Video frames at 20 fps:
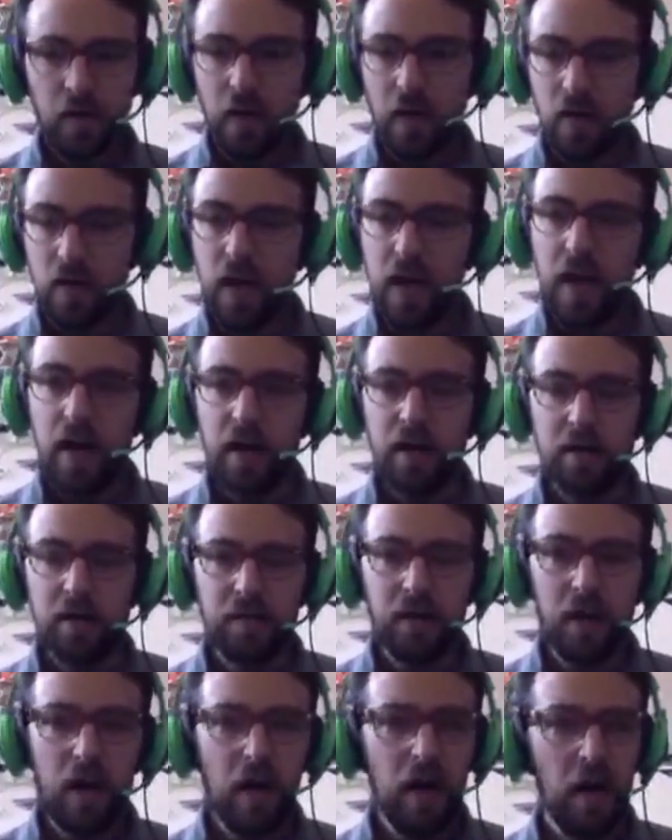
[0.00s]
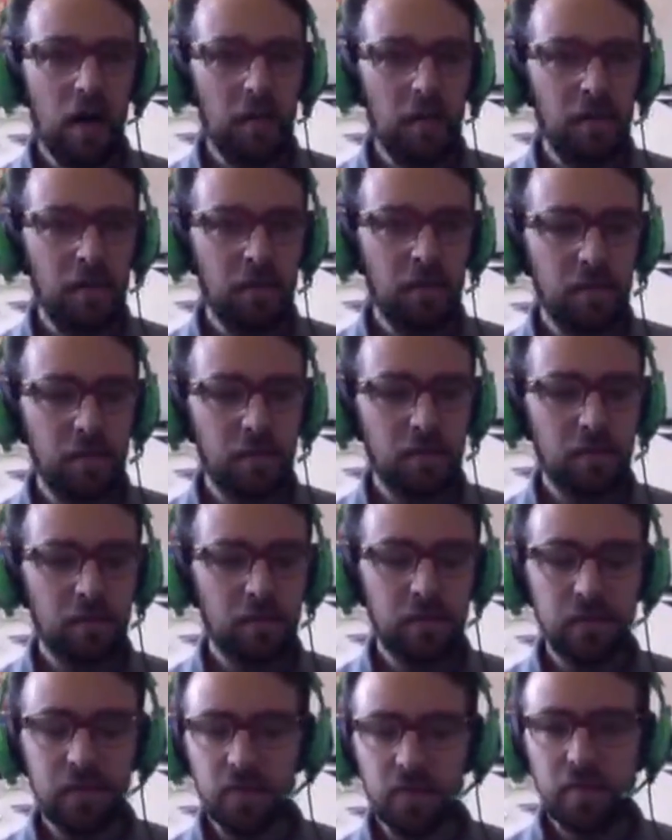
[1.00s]
Yeah.
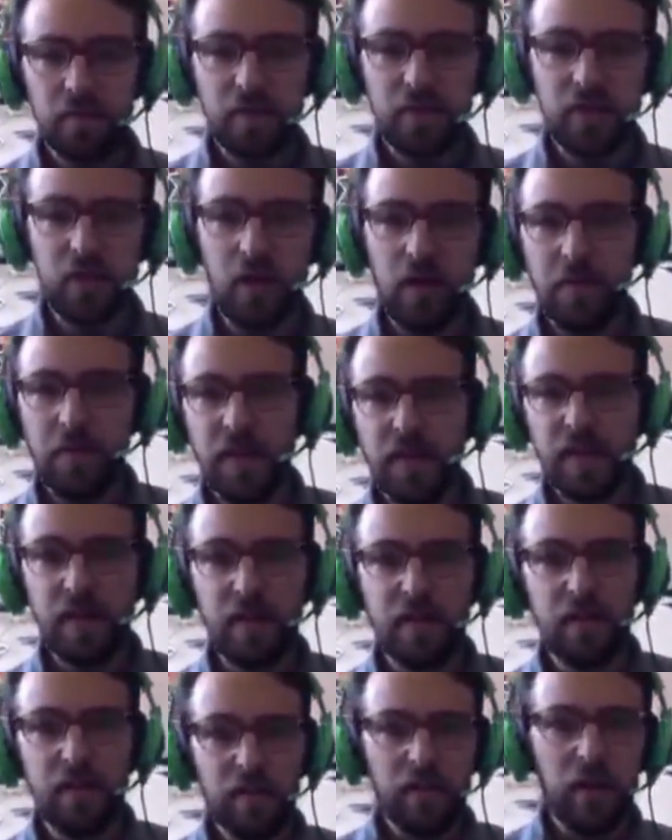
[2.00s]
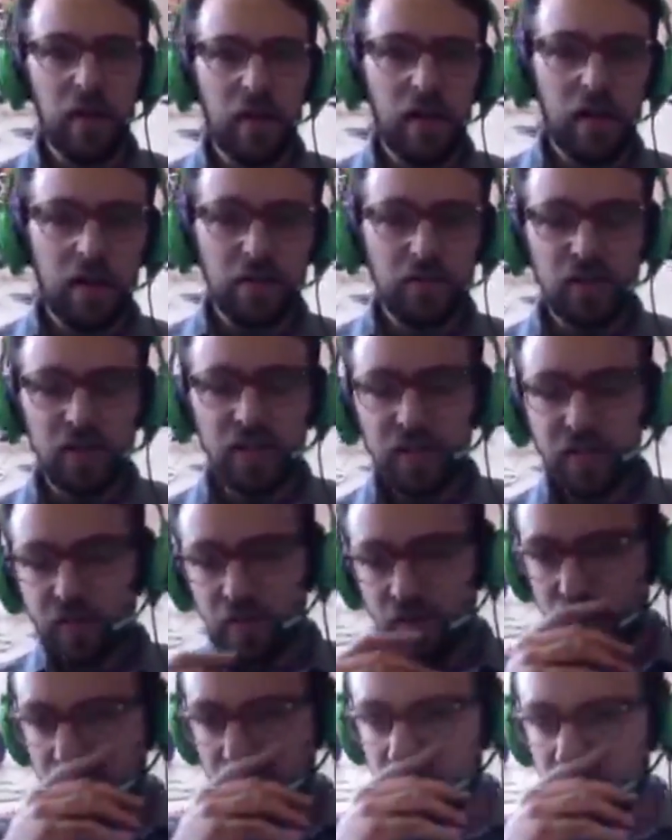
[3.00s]
So I mean that just
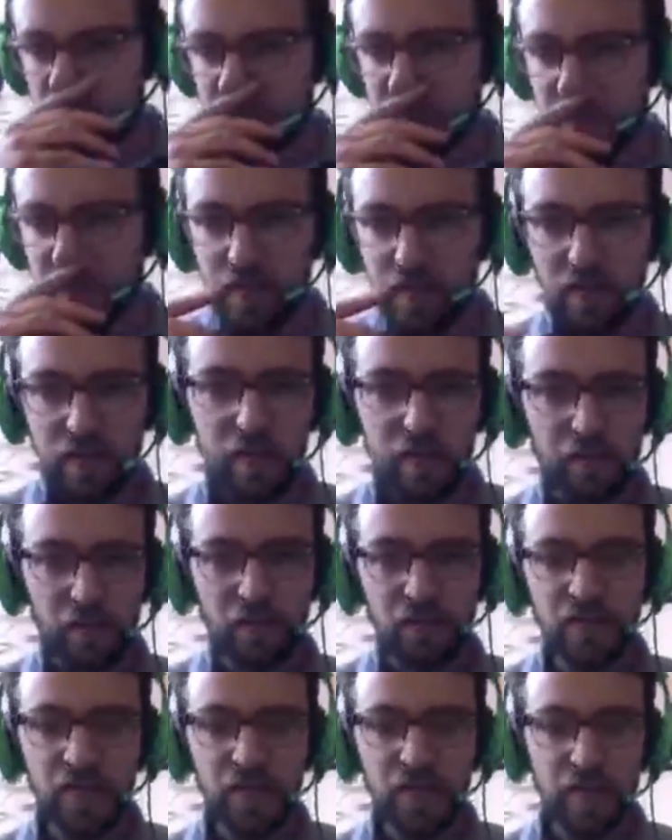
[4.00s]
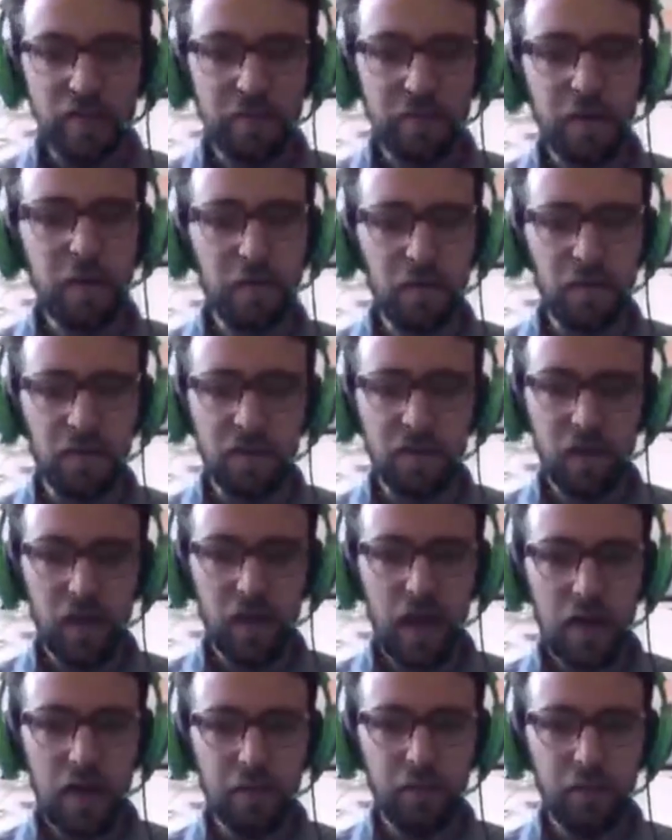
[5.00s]
like the diversity of people in the
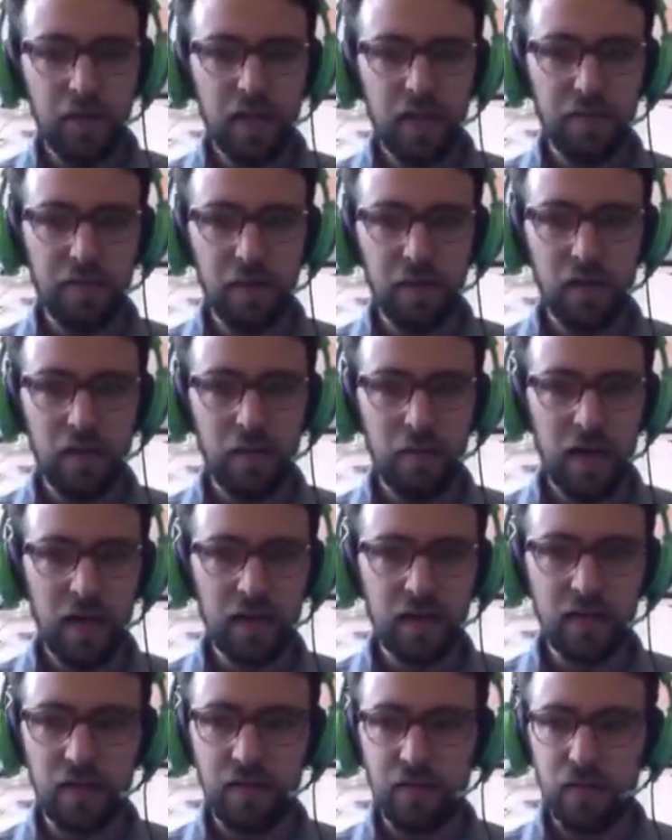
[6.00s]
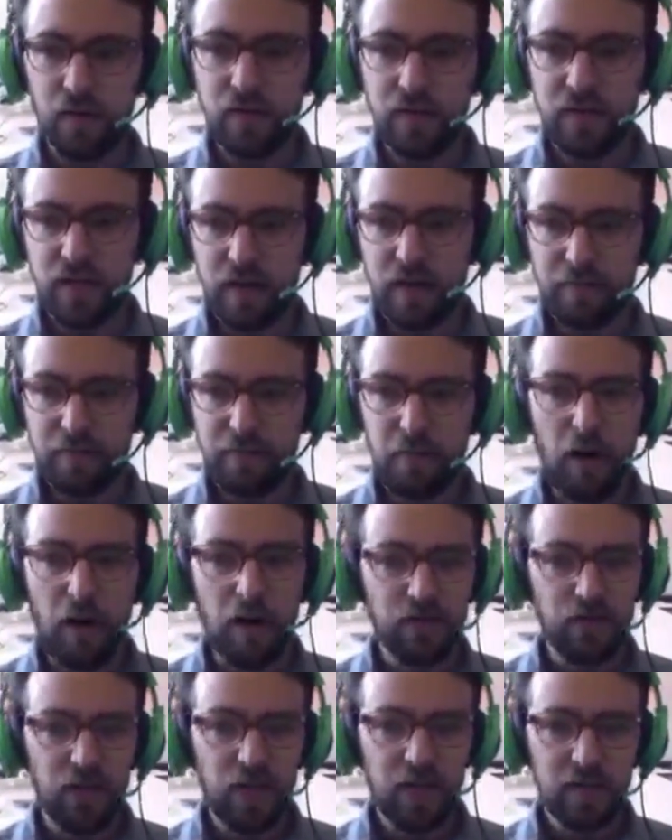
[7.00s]
lab, we definitely make a diverse set of
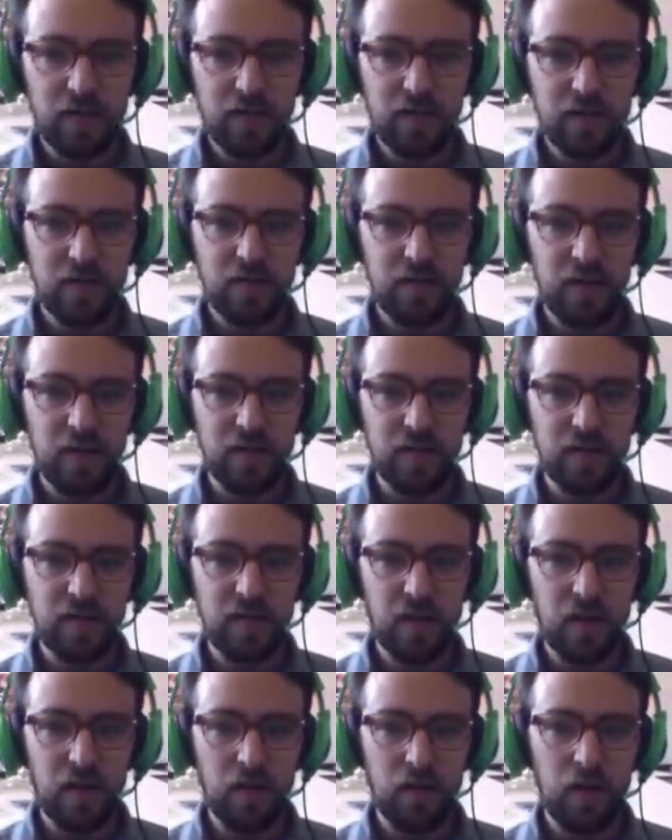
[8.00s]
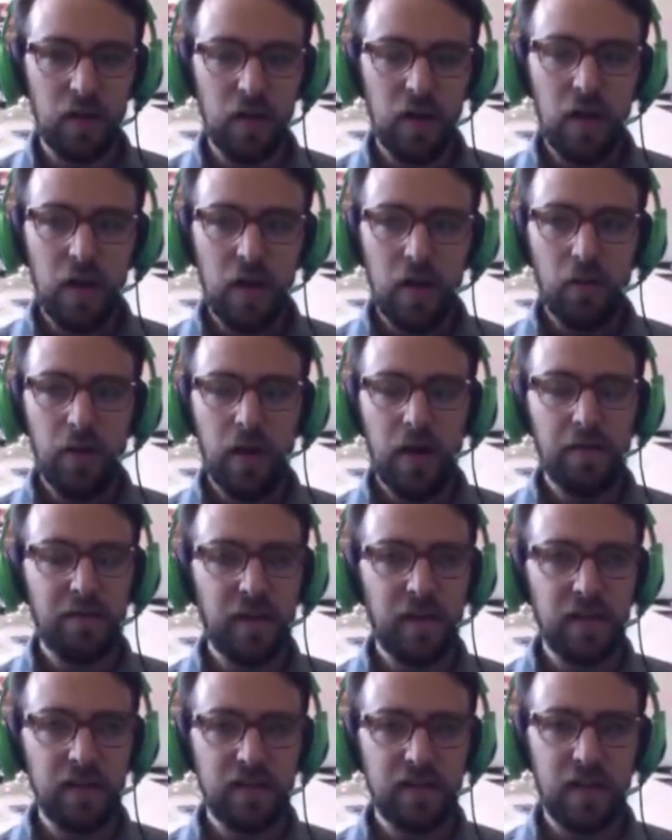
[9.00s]
projects. And so we have
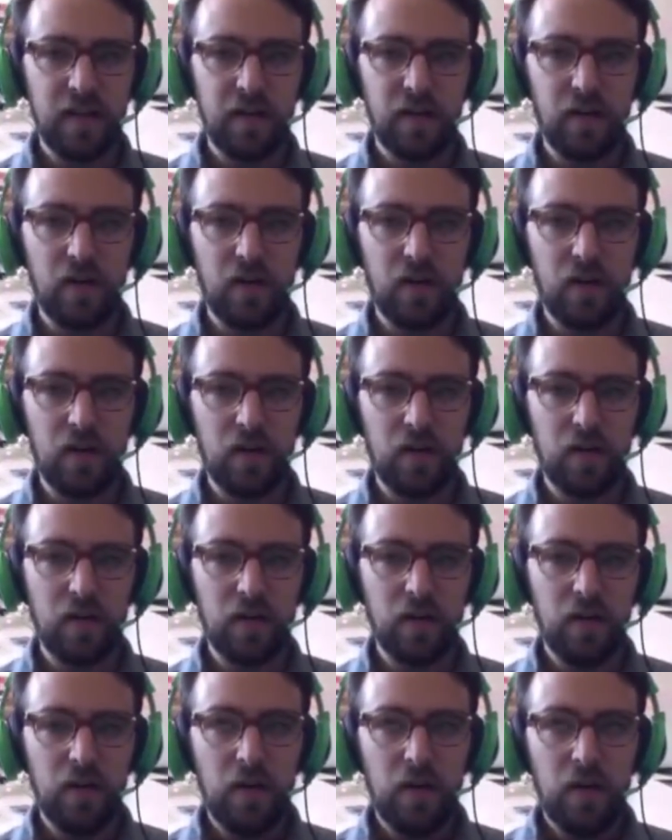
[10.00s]
things that are